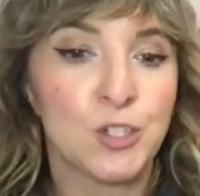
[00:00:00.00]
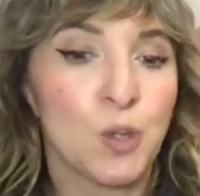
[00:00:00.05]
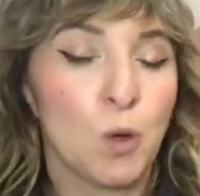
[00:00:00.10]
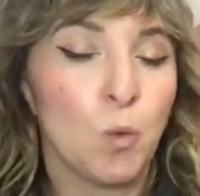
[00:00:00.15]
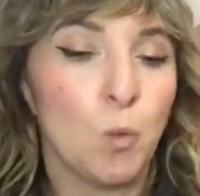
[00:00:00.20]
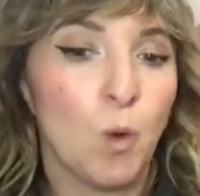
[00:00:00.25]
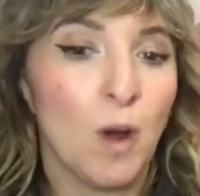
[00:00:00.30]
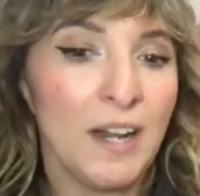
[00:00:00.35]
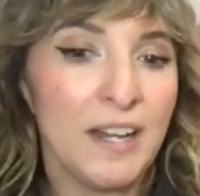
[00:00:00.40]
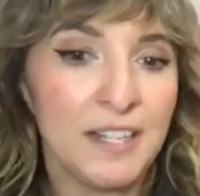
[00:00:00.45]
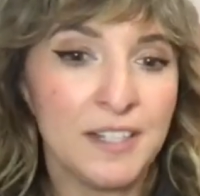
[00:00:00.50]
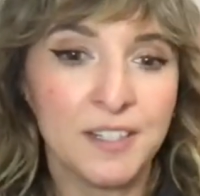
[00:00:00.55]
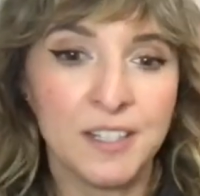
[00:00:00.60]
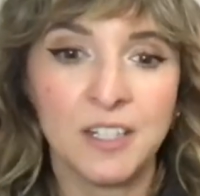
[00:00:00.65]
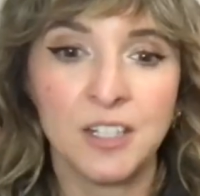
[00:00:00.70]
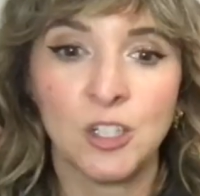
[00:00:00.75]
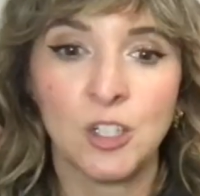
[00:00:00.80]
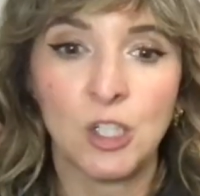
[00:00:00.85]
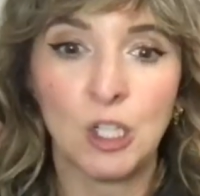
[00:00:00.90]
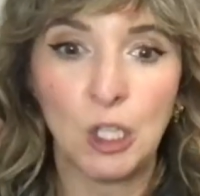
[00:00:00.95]
So what is
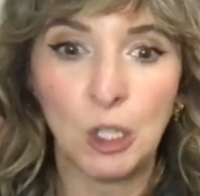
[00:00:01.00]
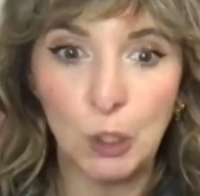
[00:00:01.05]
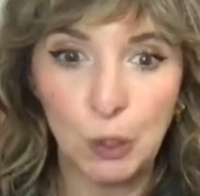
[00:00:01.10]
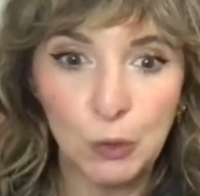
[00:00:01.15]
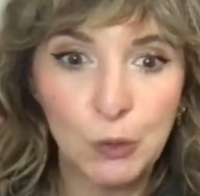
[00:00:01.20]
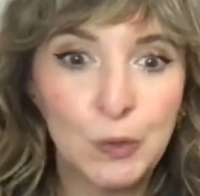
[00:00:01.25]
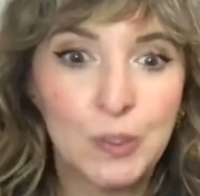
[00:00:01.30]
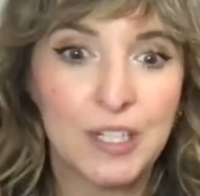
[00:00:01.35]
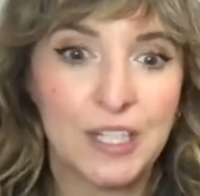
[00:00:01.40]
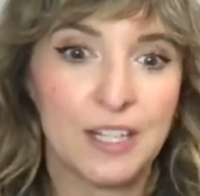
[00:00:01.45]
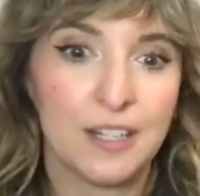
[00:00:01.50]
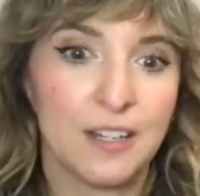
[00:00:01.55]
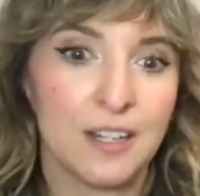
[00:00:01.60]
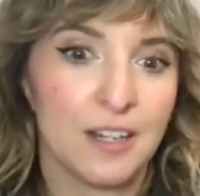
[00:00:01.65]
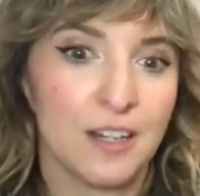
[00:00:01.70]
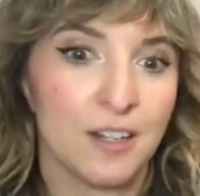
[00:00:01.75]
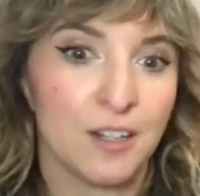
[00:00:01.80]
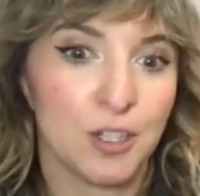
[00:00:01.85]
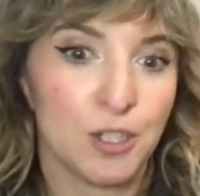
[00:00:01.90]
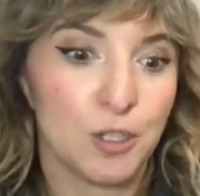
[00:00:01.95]
included
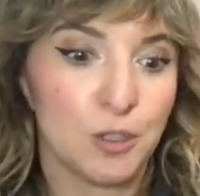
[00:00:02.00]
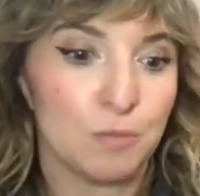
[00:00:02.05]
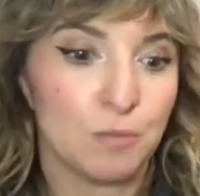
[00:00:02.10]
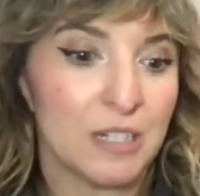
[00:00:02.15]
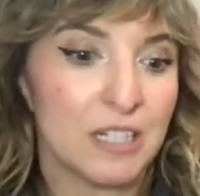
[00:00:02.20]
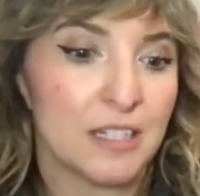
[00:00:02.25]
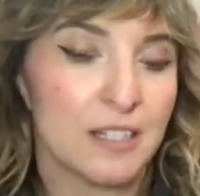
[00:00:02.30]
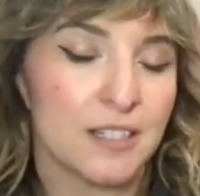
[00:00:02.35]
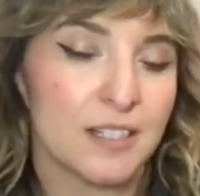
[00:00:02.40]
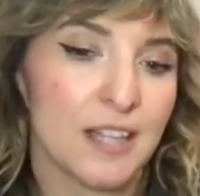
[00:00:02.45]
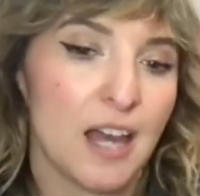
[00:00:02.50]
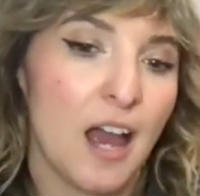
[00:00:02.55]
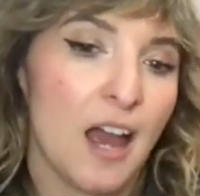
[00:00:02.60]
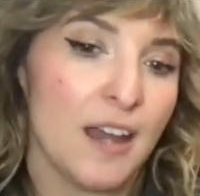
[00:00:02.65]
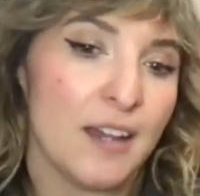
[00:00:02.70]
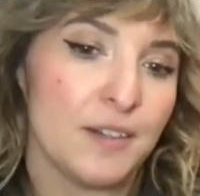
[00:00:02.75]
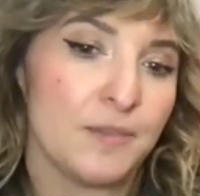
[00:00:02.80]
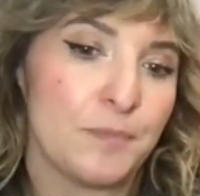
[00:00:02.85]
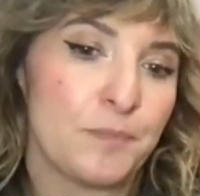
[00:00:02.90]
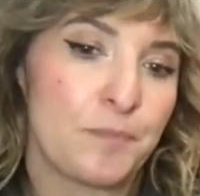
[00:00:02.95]
in human
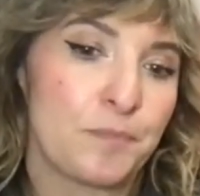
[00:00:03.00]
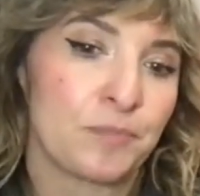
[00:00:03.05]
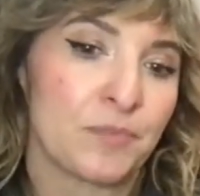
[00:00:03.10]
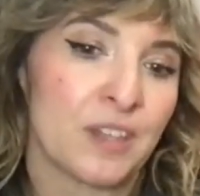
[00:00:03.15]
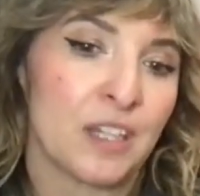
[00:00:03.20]
design?